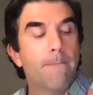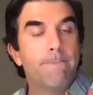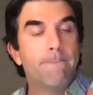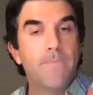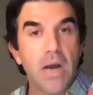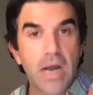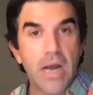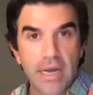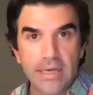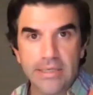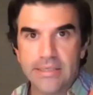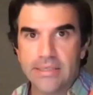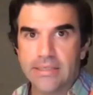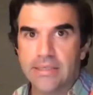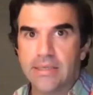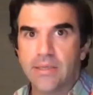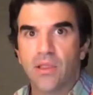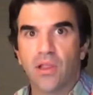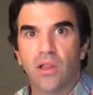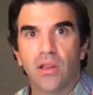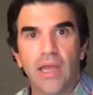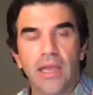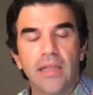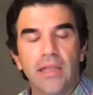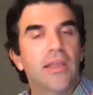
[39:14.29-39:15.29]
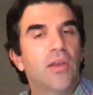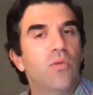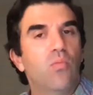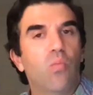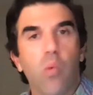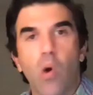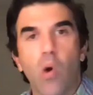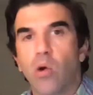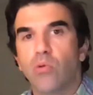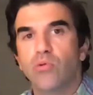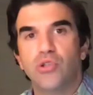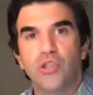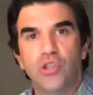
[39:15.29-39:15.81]
But the light lead
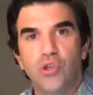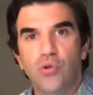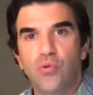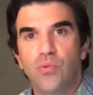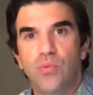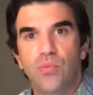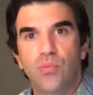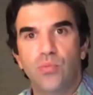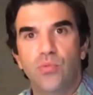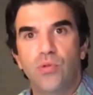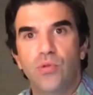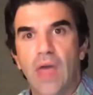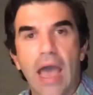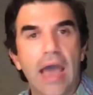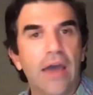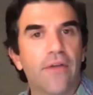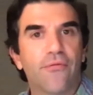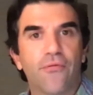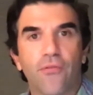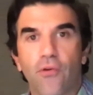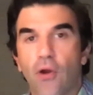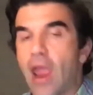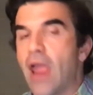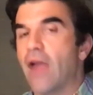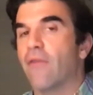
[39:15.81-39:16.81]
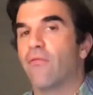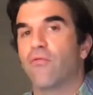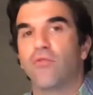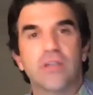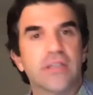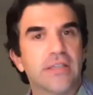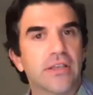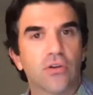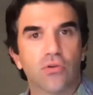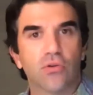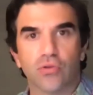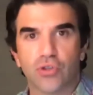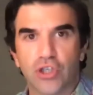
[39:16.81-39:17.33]
won't do that for every
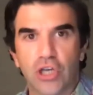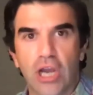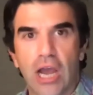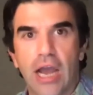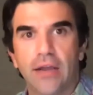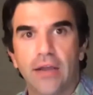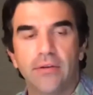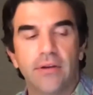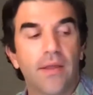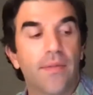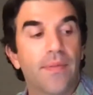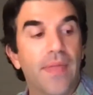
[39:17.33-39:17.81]
single shot.